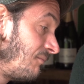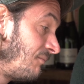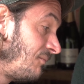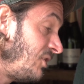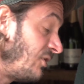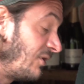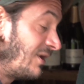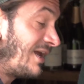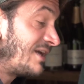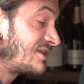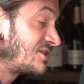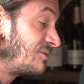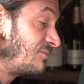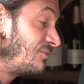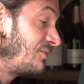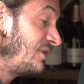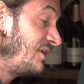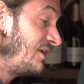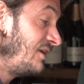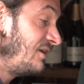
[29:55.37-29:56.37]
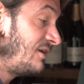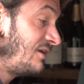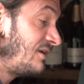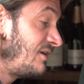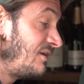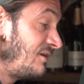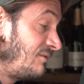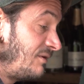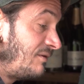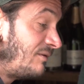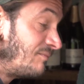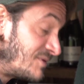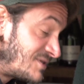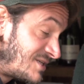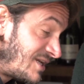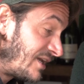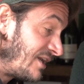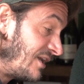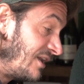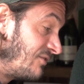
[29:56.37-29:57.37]
you know Glastonbury in
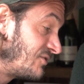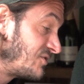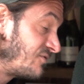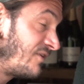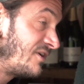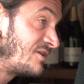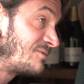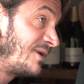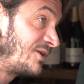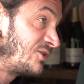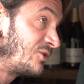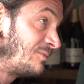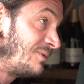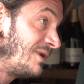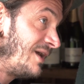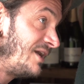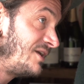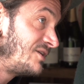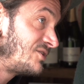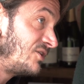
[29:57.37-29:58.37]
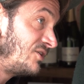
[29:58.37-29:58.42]
particular was a very special place